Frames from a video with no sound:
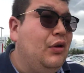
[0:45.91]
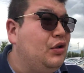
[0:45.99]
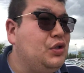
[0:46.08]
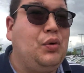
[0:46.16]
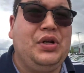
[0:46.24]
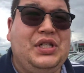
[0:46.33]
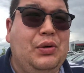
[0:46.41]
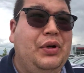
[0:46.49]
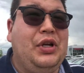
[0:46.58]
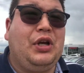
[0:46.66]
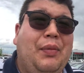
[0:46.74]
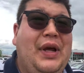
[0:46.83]
just want to see when
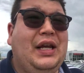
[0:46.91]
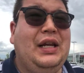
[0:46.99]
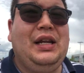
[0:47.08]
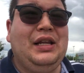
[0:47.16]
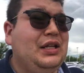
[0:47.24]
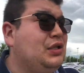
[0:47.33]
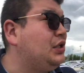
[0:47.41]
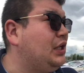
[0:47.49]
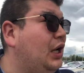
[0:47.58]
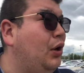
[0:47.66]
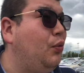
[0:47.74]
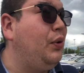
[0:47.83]
you can make it in this
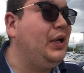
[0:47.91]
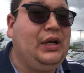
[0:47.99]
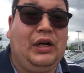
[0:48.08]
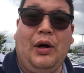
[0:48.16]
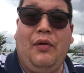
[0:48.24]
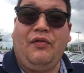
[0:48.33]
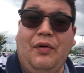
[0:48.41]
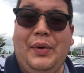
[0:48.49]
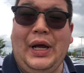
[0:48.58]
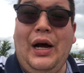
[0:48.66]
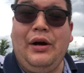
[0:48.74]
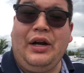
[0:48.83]
week from
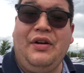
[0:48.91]
Calgary.